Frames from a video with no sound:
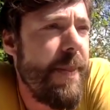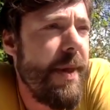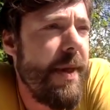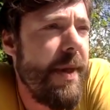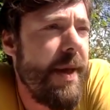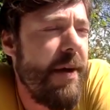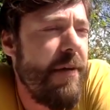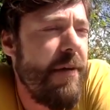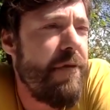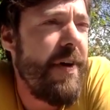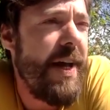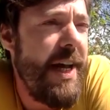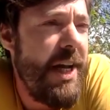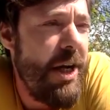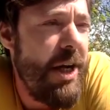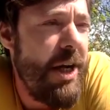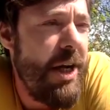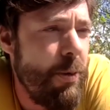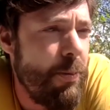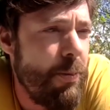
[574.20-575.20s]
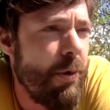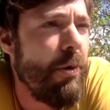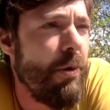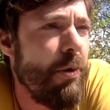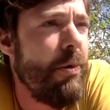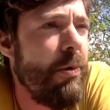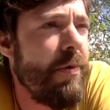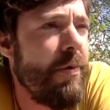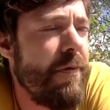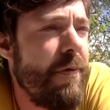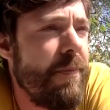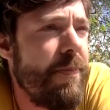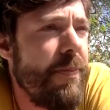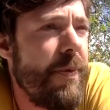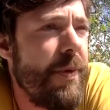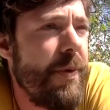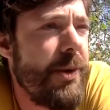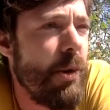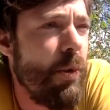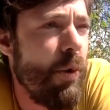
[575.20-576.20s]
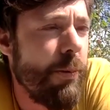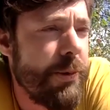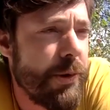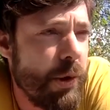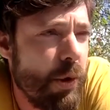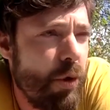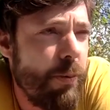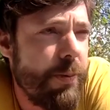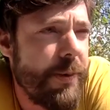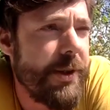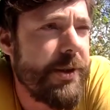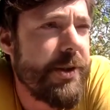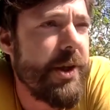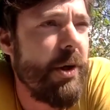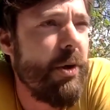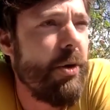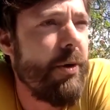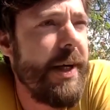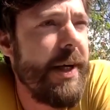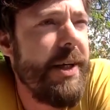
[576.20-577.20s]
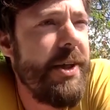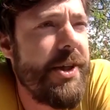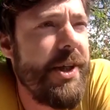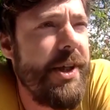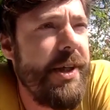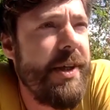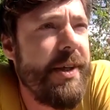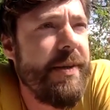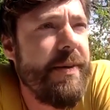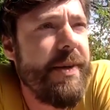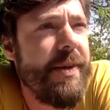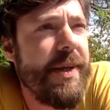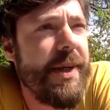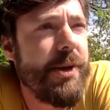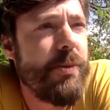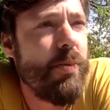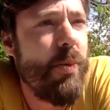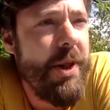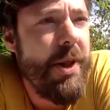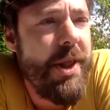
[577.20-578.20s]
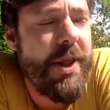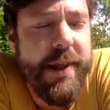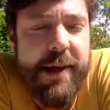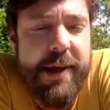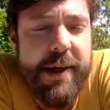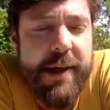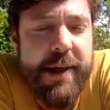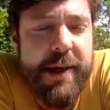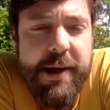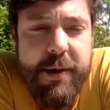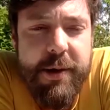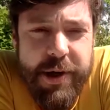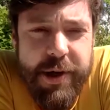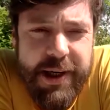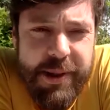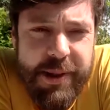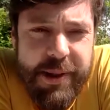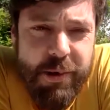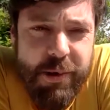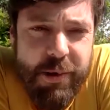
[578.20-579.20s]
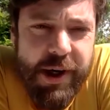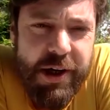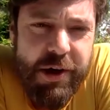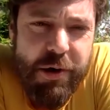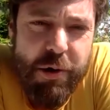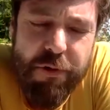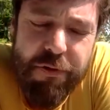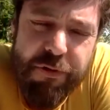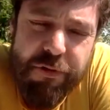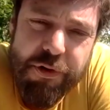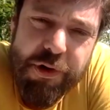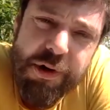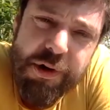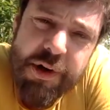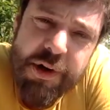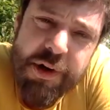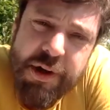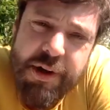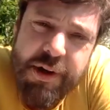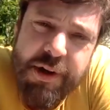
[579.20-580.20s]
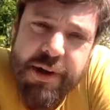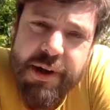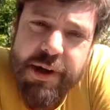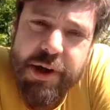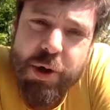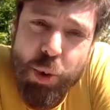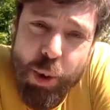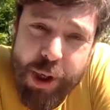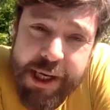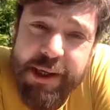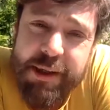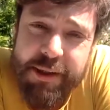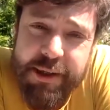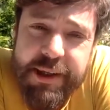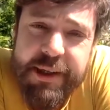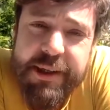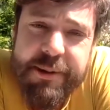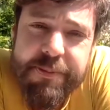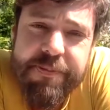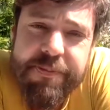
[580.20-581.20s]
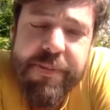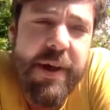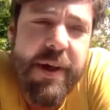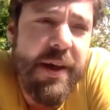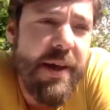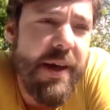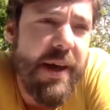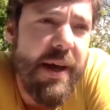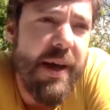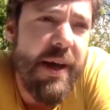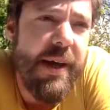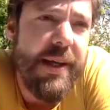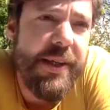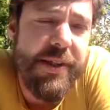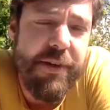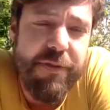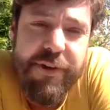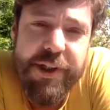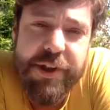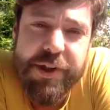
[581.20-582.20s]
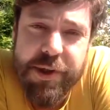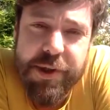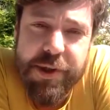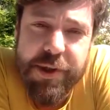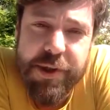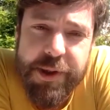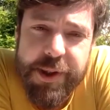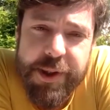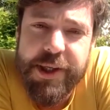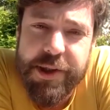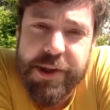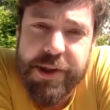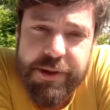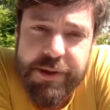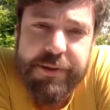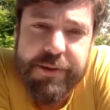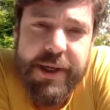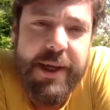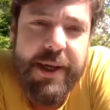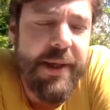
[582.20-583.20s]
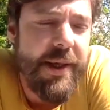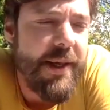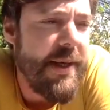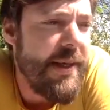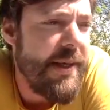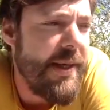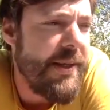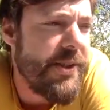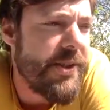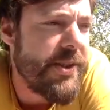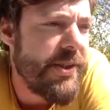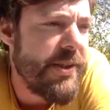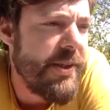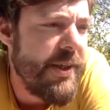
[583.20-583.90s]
available to absorb that solar energy, there's one thing we need to recover quickly, is the vegetation. And his